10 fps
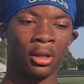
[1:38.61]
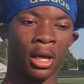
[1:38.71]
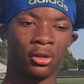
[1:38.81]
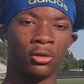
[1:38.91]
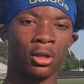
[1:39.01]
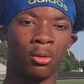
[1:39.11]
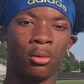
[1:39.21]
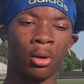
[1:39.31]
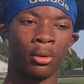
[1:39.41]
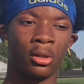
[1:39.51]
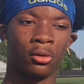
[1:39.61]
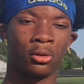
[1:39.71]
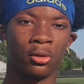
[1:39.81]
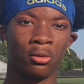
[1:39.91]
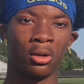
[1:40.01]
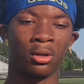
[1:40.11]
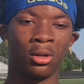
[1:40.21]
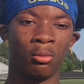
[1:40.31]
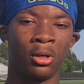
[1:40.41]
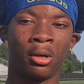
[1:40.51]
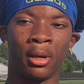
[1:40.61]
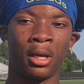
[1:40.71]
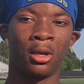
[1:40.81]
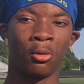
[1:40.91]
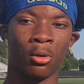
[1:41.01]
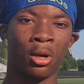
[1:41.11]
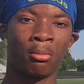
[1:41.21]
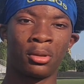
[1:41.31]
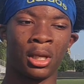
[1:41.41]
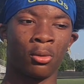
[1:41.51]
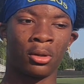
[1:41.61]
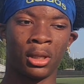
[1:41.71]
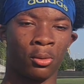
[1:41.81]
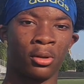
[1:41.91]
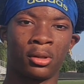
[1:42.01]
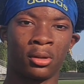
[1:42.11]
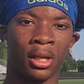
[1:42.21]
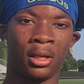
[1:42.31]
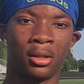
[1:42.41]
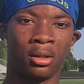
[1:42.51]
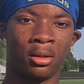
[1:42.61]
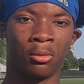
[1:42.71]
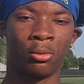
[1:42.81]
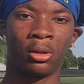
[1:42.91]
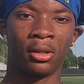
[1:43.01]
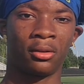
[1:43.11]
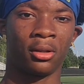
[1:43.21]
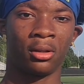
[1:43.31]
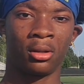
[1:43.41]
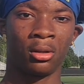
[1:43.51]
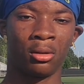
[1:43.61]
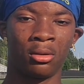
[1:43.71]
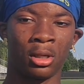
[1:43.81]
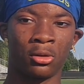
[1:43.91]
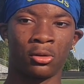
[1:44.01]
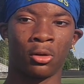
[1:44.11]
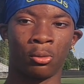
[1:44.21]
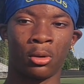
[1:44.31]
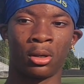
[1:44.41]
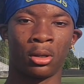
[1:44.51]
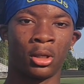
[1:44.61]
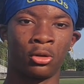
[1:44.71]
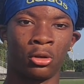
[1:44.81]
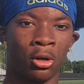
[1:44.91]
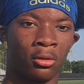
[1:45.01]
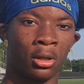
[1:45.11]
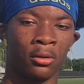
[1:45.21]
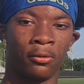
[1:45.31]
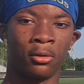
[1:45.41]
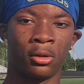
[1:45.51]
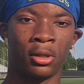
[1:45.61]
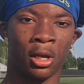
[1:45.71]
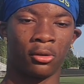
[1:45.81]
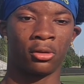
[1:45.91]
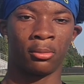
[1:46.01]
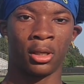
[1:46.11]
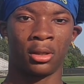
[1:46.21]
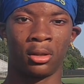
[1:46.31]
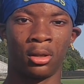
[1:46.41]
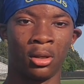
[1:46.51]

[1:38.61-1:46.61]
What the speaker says: Last year, we weren't really used to it. We come out here and run, but that wasn't, like, realistic. You're not just going to run 100 yards down the field to tackle somebody.